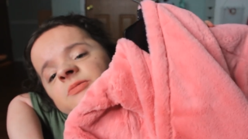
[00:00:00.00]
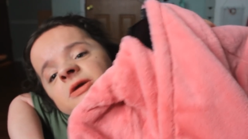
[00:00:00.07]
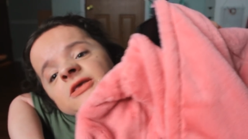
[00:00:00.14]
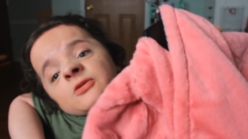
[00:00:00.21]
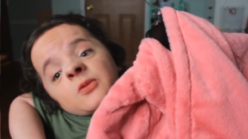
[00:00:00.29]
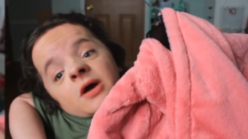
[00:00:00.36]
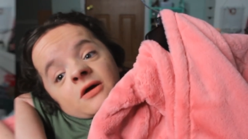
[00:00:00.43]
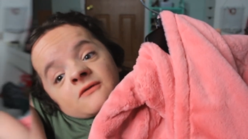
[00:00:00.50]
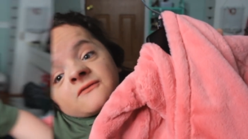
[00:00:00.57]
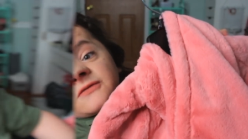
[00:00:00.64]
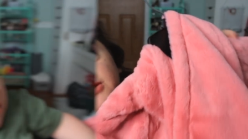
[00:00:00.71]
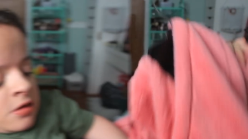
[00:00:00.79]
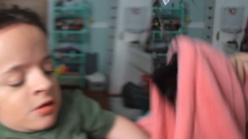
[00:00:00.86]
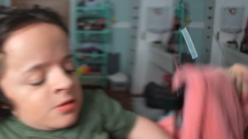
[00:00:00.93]
paid 12
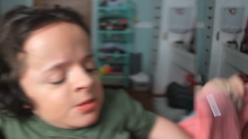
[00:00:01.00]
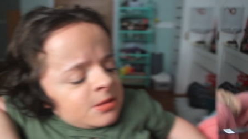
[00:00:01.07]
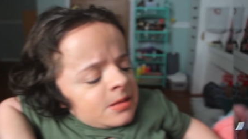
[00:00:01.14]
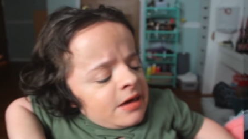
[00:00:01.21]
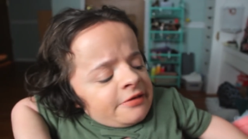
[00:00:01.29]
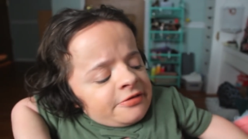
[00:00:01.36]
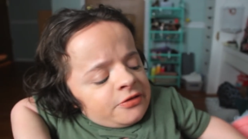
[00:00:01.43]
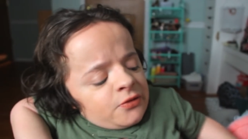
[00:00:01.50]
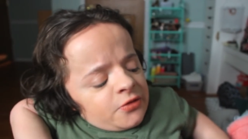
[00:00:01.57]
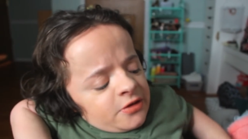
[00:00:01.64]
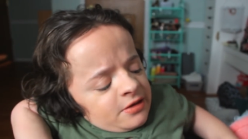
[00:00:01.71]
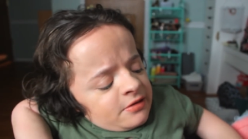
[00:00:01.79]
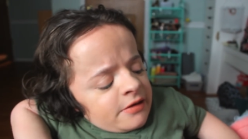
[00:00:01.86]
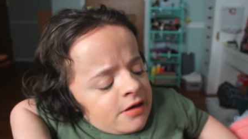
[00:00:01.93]
for this. The last two
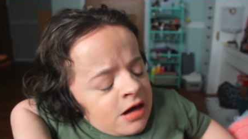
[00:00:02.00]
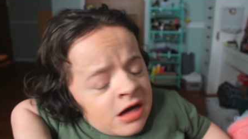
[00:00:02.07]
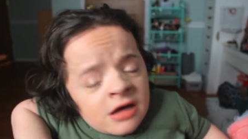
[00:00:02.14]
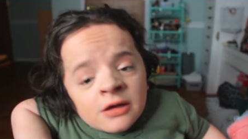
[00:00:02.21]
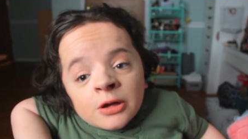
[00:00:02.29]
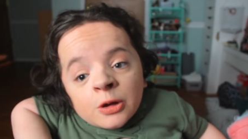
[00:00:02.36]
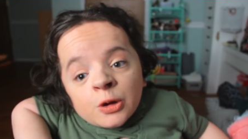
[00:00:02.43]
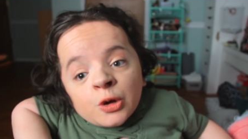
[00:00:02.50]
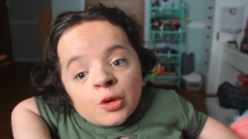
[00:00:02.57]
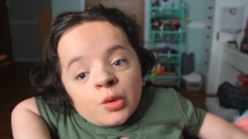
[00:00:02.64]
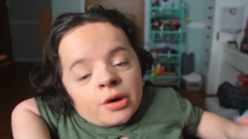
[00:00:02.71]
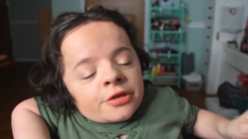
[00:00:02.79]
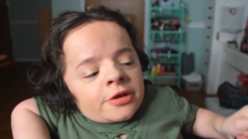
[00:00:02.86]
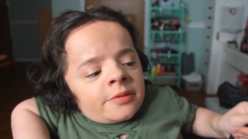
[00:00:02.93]
things I got
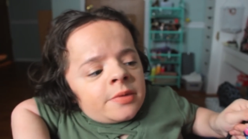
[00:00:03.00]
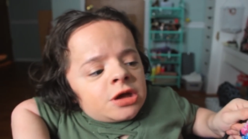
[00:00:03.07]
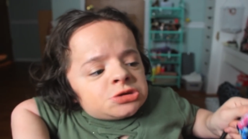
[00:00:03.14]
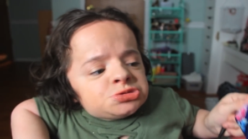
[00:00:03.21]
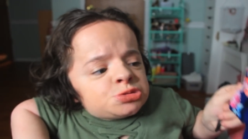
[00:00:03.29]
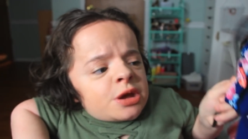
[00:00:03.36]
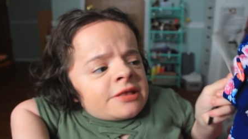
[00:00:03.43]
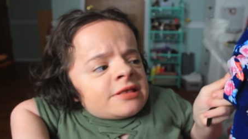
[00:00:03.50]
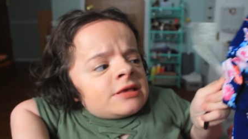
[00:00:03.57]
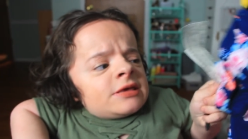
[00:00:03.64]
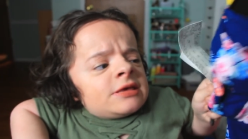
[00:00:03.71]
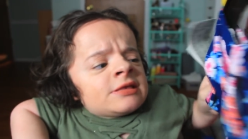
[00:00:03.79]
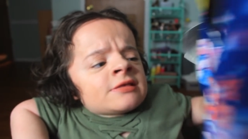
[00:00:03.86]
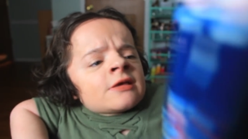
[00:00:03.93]
were some
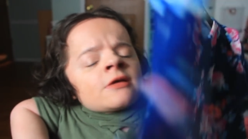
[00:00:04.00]
dresses.